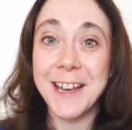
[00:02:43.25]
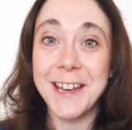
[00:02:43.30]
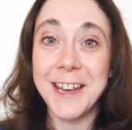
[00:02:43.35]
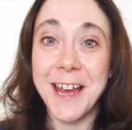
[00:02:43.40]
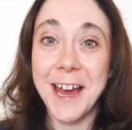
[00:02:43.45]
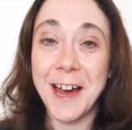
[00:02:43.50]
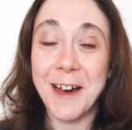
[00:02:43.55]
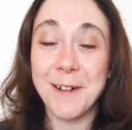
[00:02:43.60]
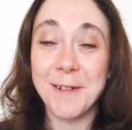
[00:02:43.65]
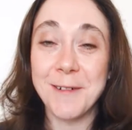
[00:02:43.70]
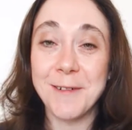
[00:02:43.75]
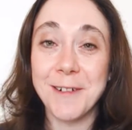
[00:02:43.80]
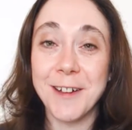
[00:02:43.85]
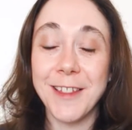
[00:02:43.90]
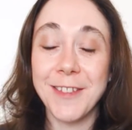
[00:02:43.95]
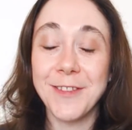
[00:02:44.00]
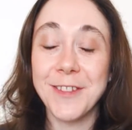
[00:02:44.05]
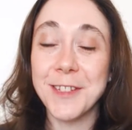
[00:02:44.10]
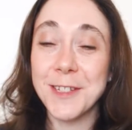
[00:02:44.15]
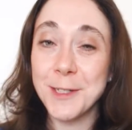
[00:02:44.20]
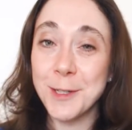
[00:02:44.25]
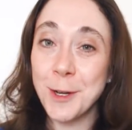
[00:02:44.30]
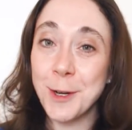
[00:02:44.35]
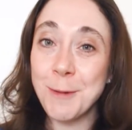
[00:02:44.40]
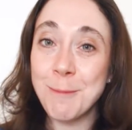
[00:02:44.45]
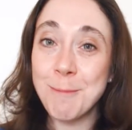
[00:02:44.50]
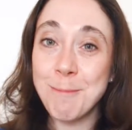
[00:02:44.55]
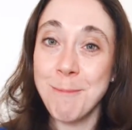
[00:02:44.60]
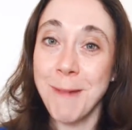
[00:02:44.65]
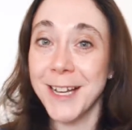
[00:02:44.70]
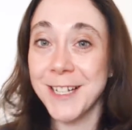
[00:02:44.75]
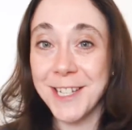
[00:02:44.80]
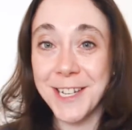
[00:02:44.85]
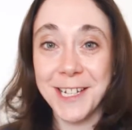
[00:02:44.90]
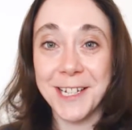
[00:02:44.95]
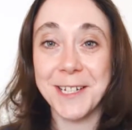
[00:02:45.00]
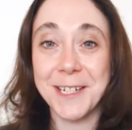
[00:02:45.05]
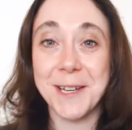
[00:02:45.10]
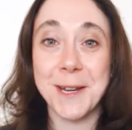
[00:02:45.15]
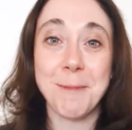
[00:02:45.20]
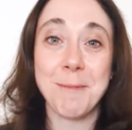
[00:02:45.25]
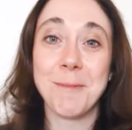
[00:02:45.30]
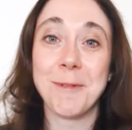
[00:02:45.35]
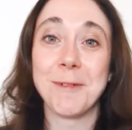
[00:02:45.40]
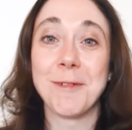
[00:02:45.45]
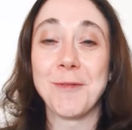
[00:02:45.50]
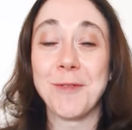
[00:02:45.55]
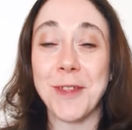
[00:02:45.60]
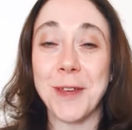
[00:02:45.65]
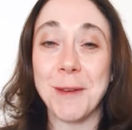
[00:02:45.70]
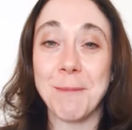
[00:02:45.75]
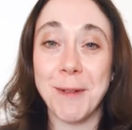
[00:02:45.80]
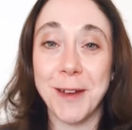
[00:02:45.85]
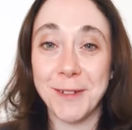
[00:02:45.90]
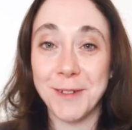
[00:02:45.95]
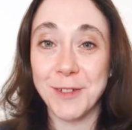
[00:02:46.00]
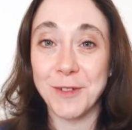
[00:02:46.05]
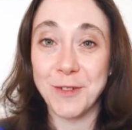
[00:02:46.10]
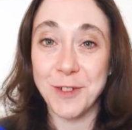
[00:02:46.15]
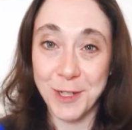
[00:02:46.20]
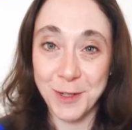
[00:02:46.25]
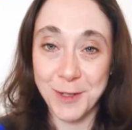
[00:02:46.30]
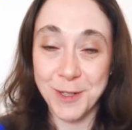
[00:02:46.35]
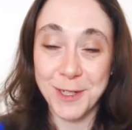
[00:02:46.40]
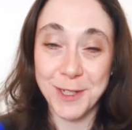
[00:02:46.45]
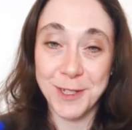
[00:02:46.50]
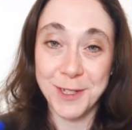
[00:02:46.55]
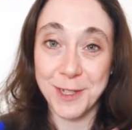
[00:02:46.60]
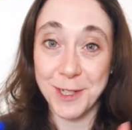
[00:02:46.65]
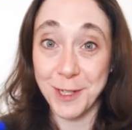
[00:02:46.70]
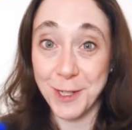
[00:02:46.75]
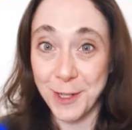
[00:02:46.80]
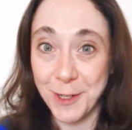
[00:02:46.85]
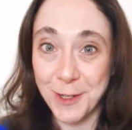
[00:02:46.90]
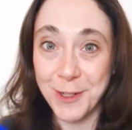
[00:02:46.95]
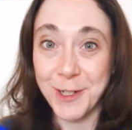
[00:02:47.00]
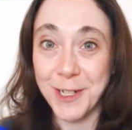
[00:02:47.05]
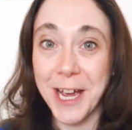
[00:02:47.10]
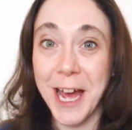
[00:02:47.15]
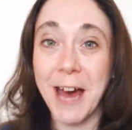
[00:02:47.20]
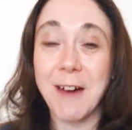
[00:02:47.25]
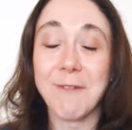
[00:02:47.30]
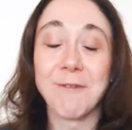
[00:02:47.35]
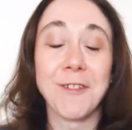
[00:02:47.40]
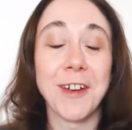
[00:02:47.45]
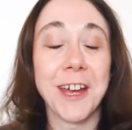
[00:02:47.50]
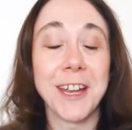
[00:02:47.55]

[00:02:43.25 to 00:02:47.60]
Now, there's no magic number of the amount of tutors that you should have.